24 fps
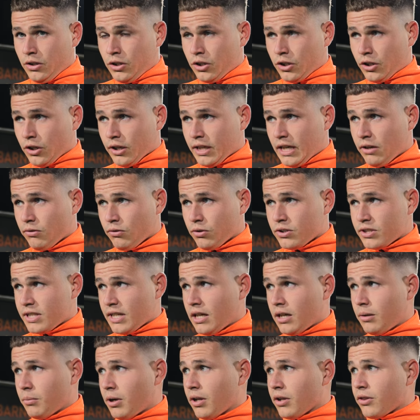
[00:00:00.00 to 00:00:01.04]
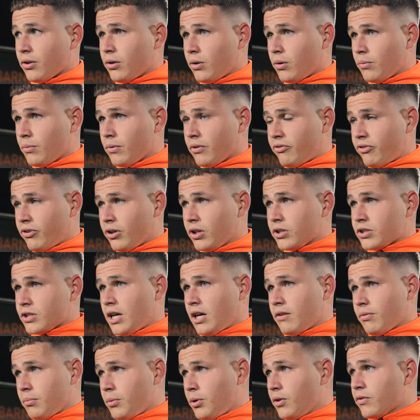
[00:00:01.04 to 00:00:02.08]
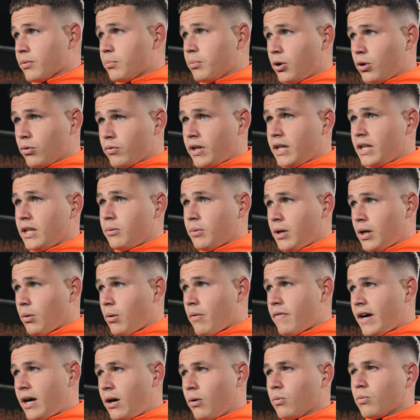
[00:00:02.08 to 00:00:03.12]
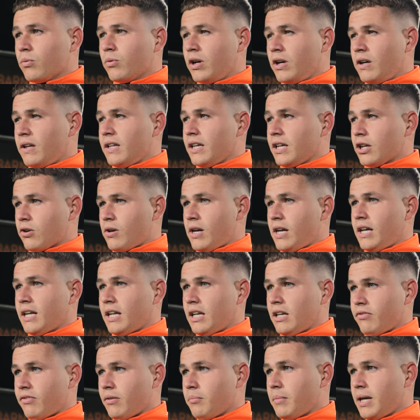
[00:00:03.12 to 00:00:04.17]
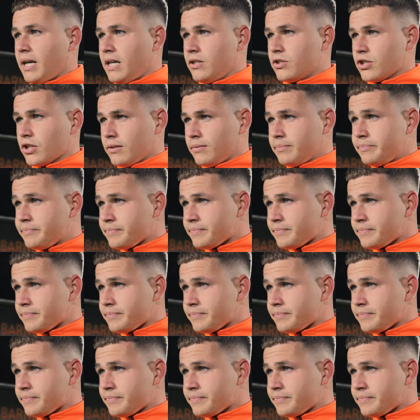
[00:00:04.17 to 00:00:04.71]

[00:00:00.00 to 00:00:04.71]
you can kind of understand it, but I thought the first half moved the ball really well without really creating anything major.